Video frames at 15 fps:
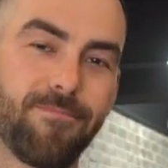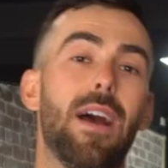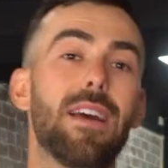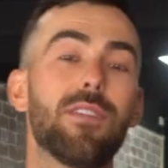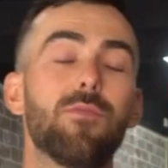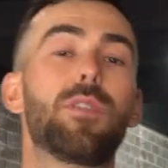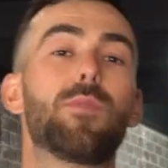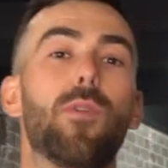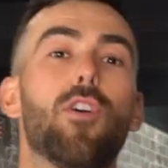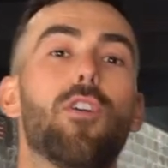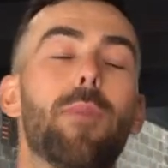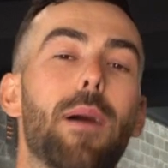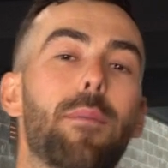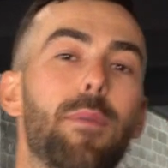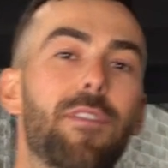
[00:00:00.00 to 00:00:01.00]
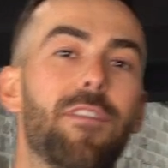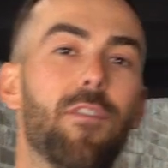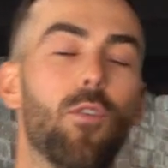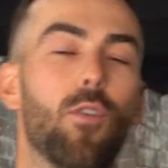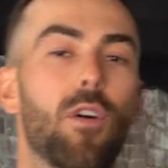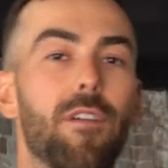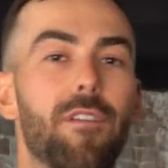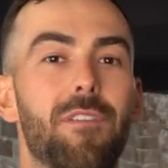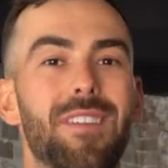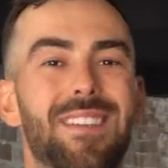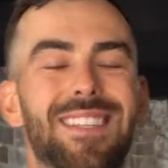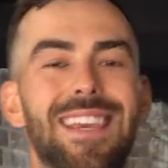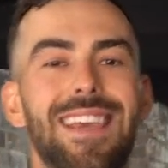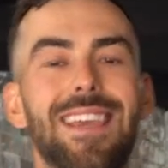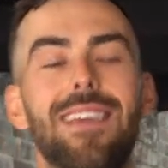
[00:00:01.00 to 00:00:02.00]
As we spoke about before,
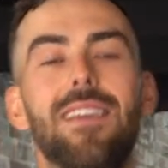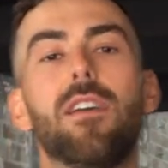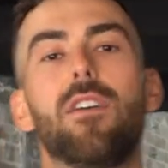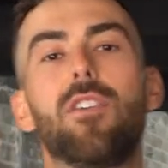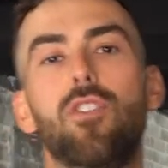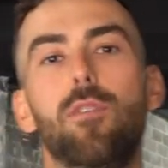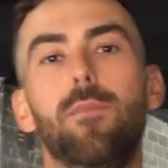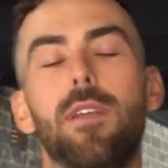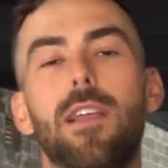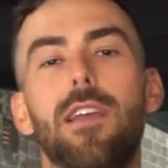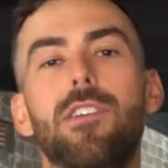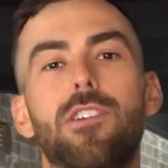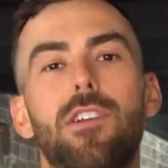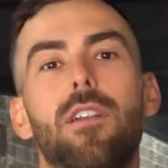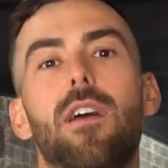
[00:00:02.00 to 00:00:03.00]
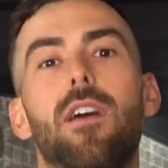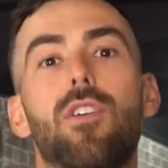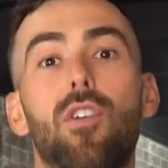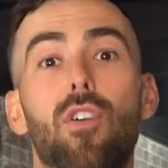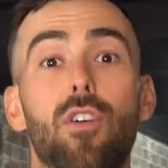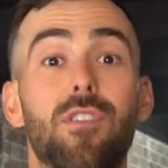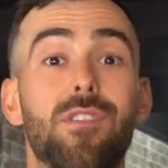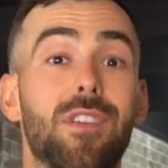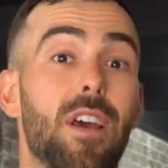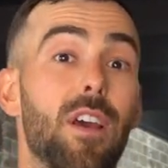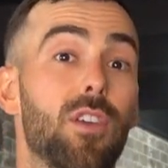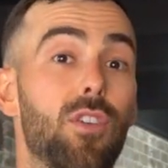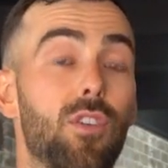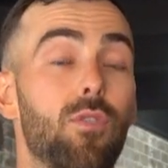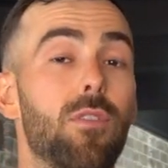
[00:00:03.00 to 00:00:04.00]
fatigue accumulation occurs
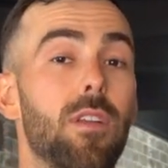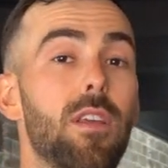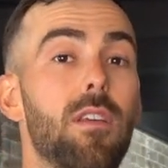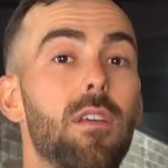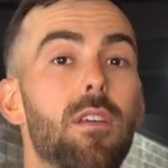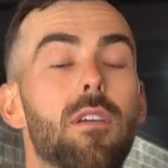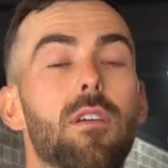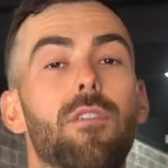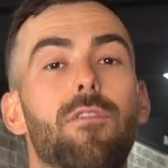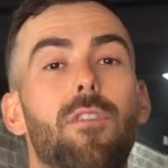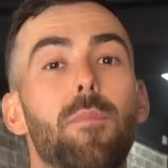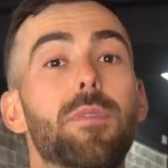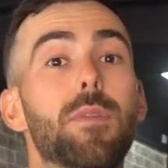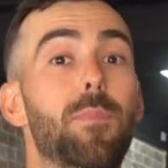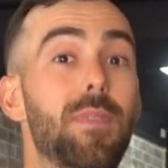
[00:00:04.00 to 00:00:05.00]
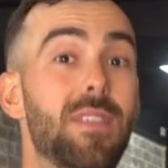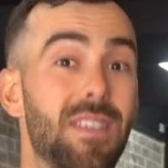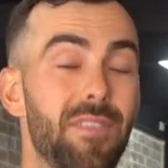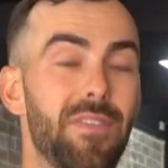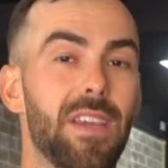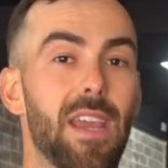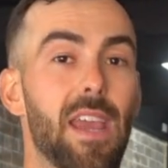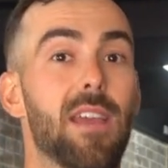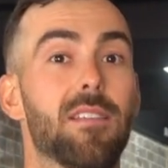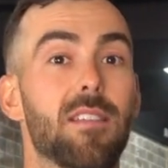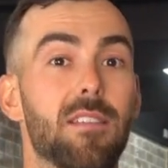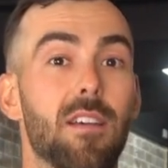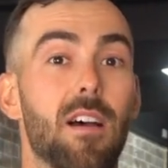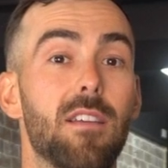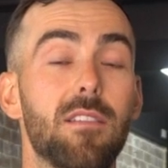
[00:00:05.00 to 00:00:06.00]
acutely from specific
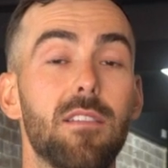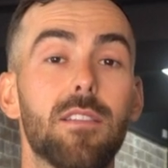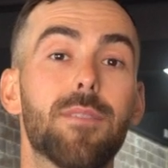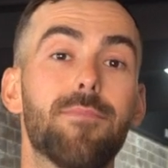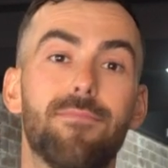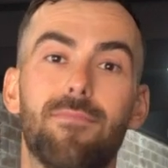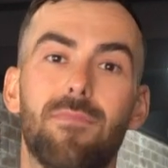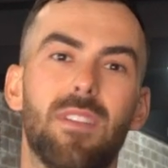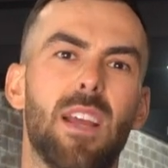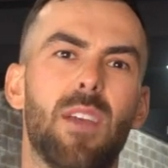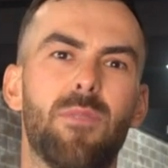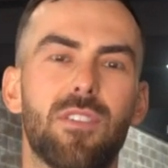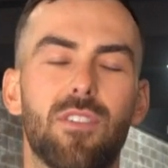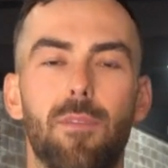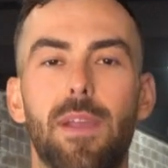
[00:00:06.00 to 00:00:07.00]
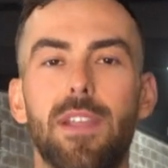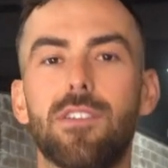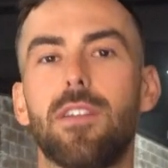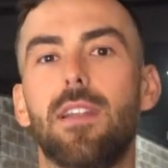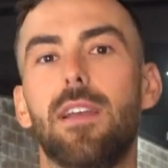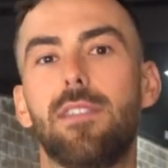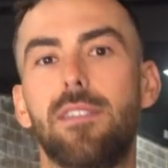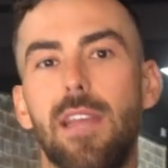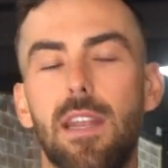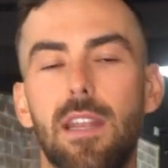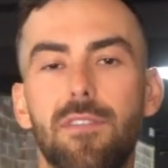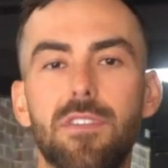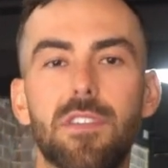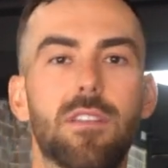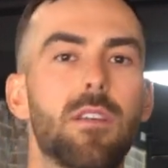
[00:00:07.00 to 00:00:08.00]
exercises, like we sort of mentioned, like
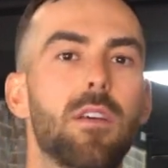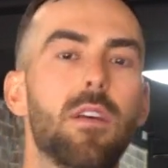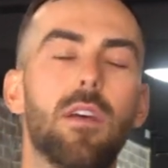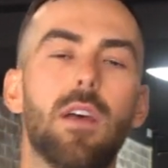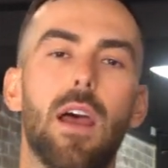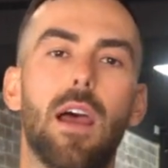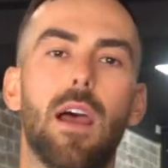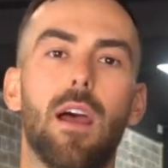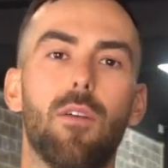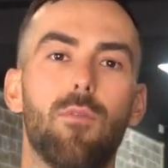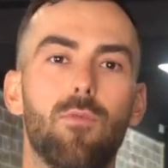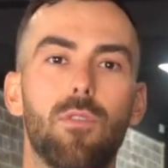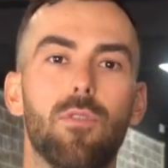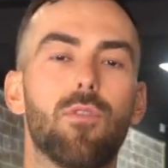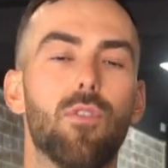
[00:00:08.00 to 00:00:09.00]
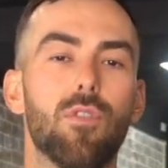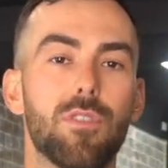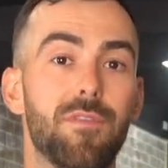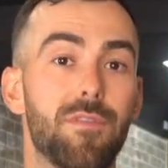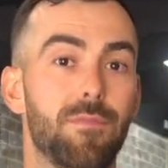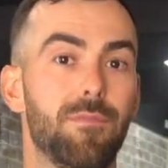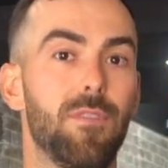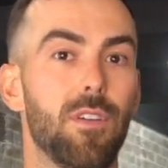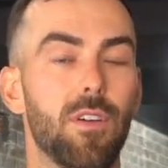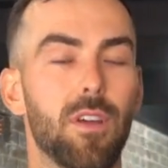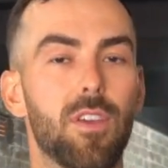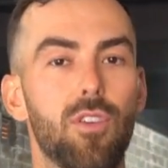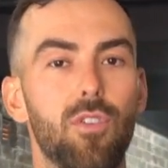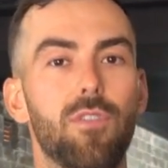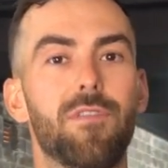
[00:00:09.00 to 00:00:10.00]
deadlifts will cause
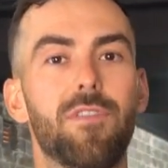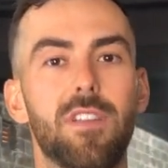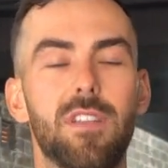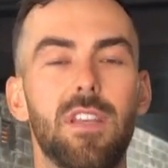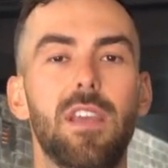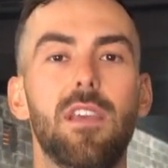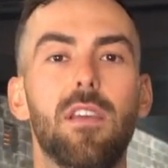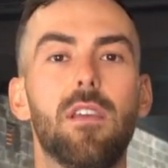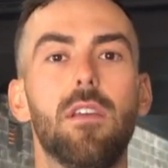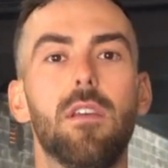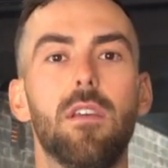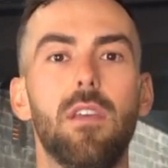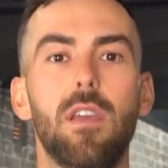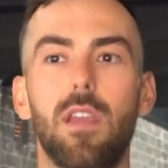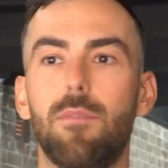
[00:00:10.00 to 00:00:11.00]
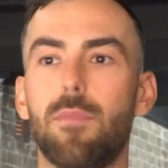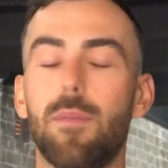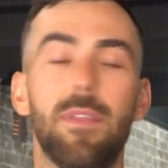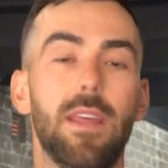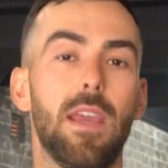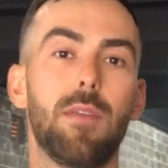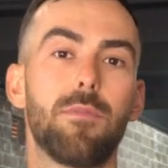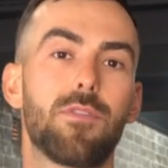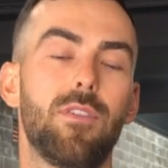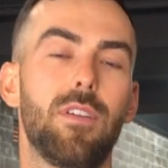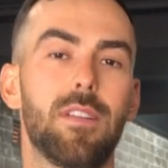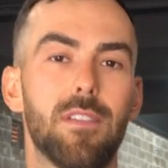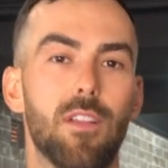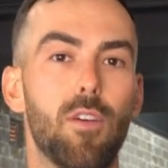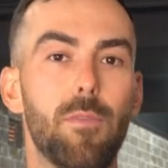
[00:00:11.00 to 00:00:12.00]
acute fatigue in maybe the
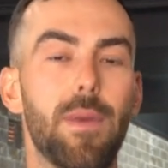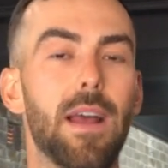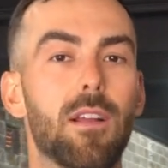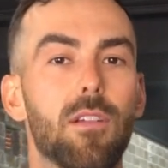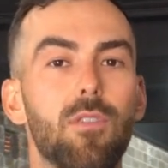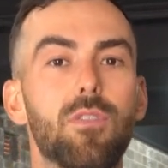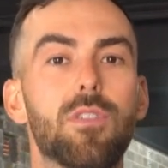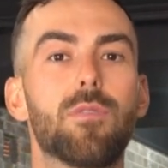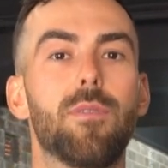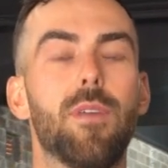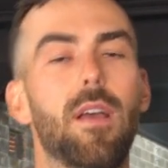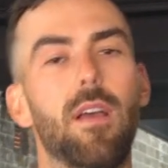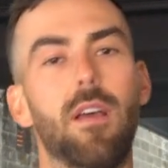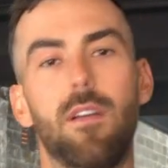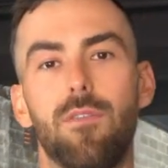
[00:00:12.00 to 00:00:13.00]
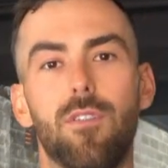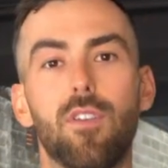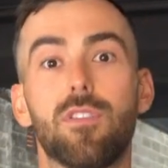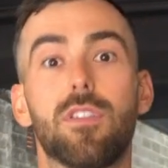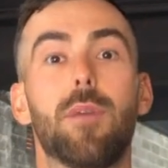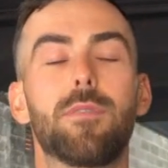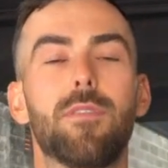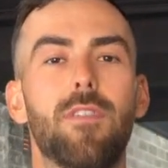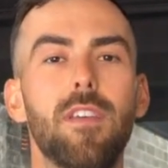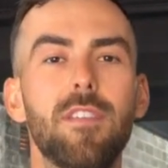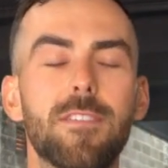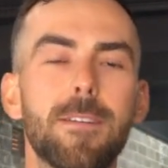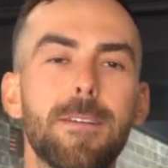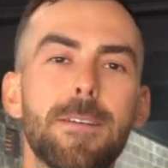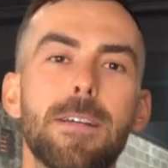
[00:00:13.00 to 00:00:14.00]
hamstrings, low back, glutes, those types of things.